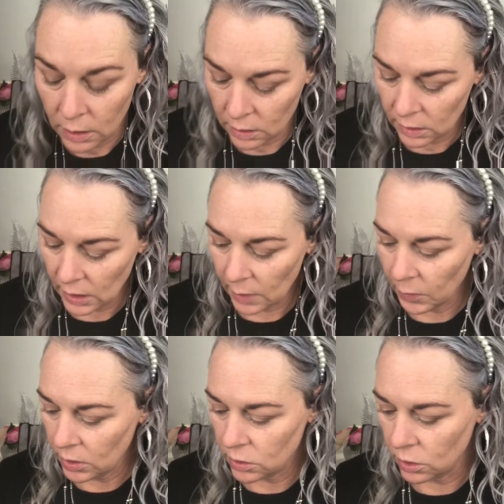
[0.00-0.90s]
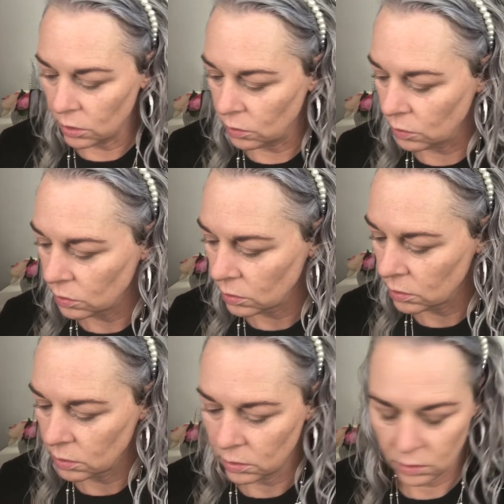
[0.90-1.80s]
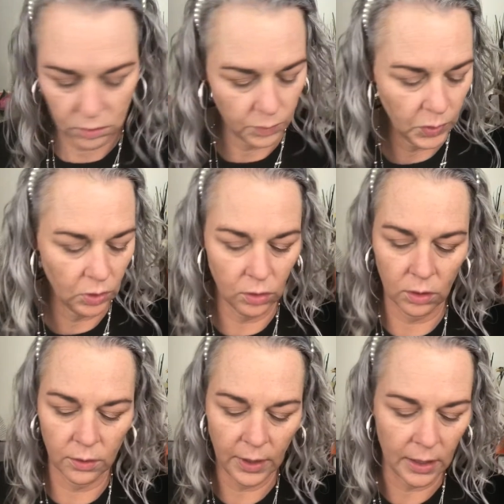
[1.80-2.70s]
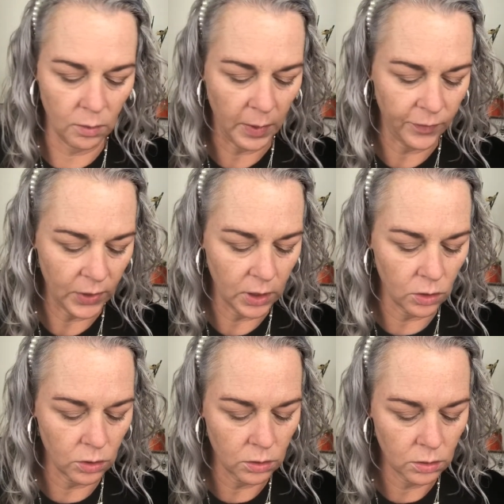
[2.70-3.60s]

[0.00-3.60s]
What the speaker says: I think I'm going to put a little of that on my finger.